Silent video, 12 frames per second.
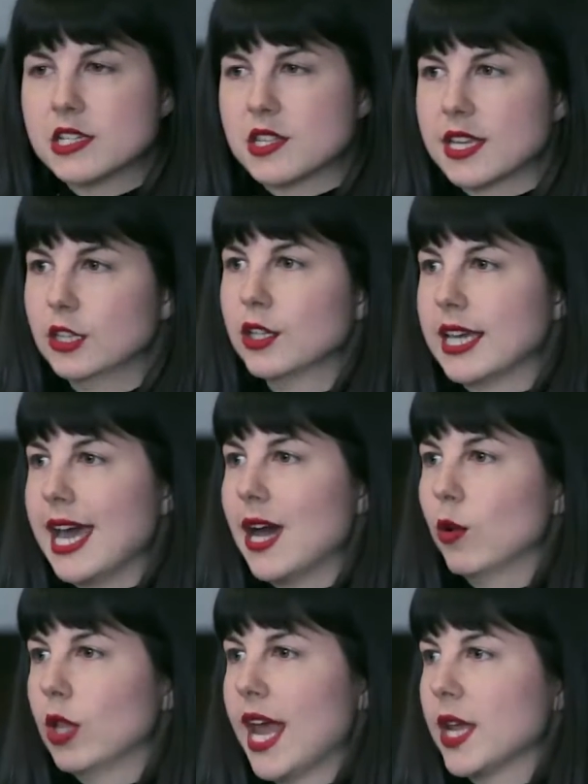so they look at
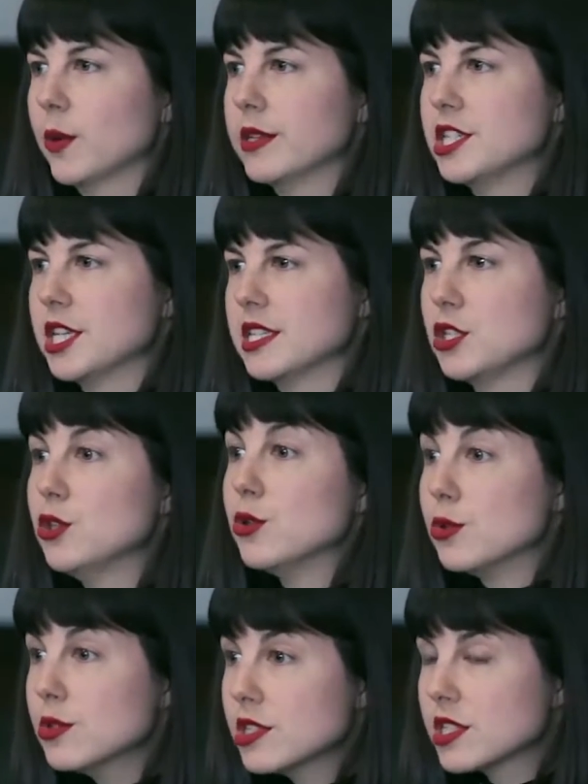how language is
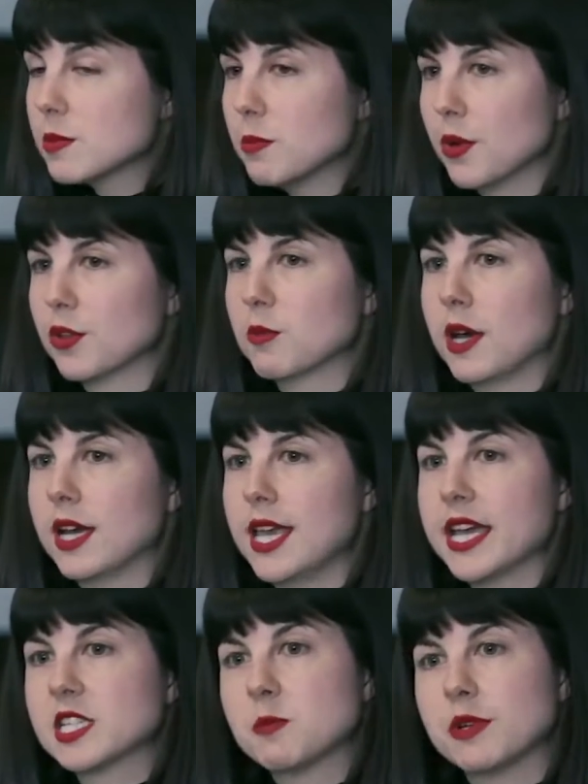used, both by
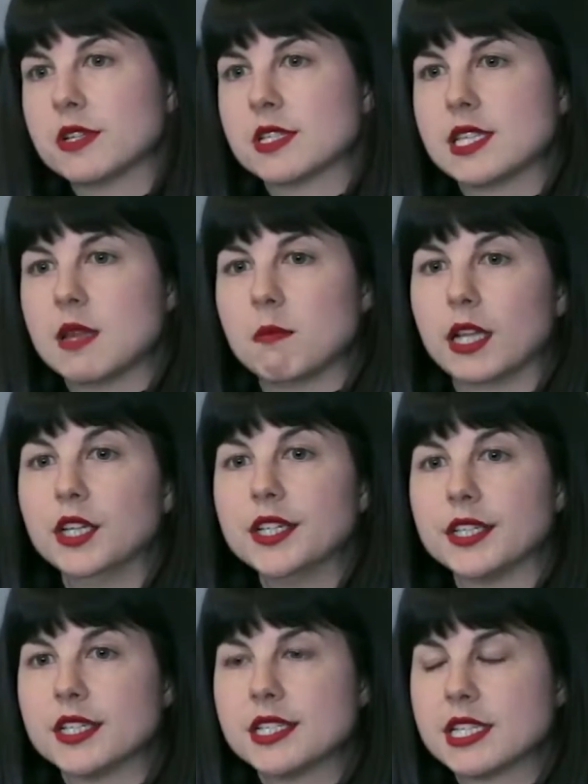experts and by
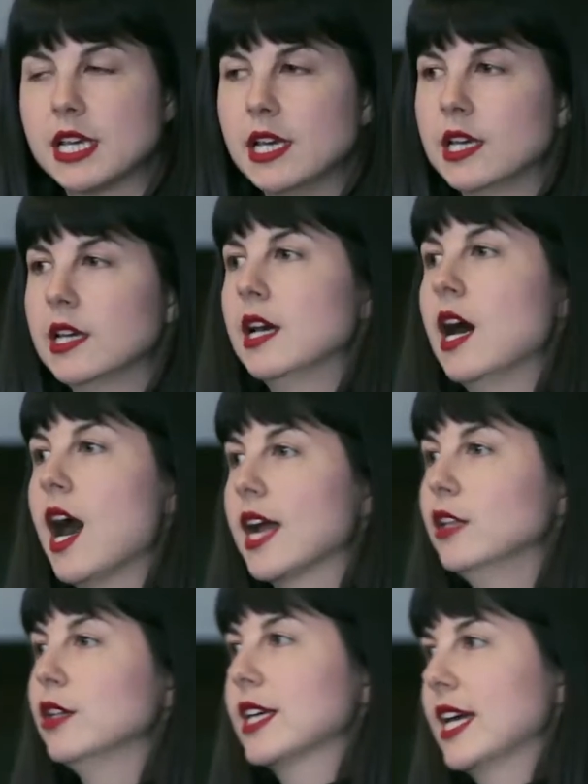learners,
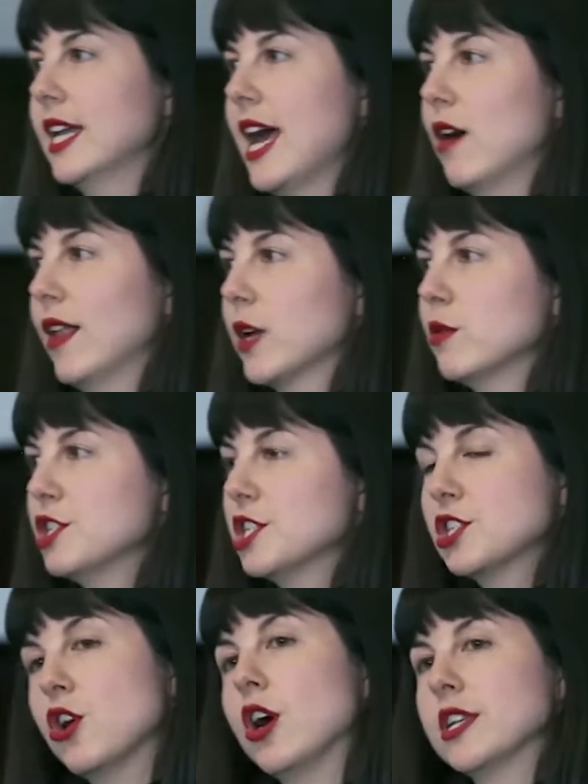I look at how language
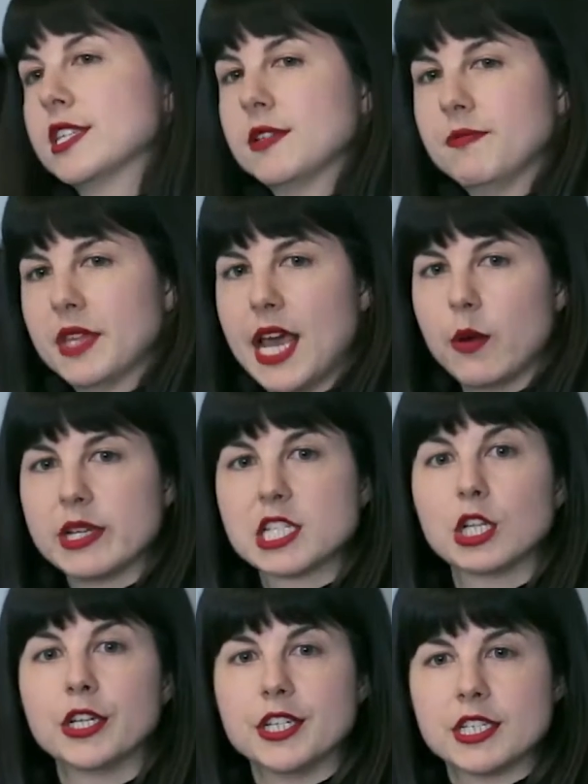is taught and how
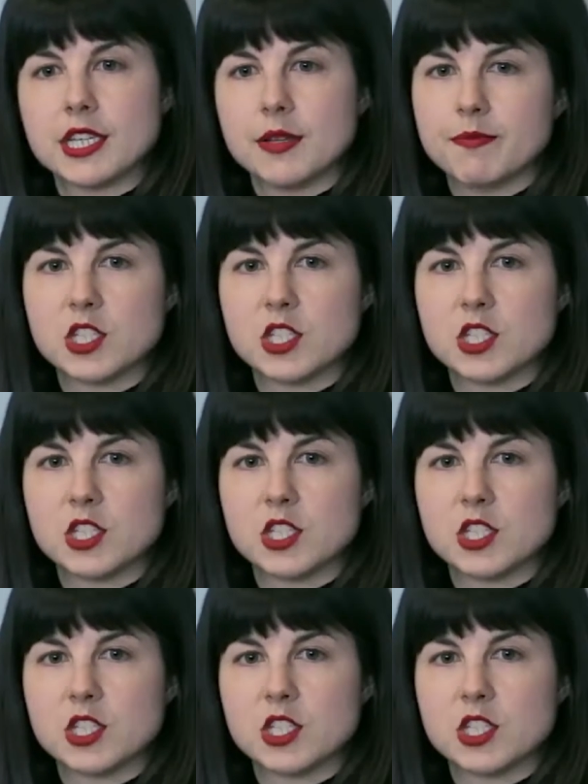it's learned.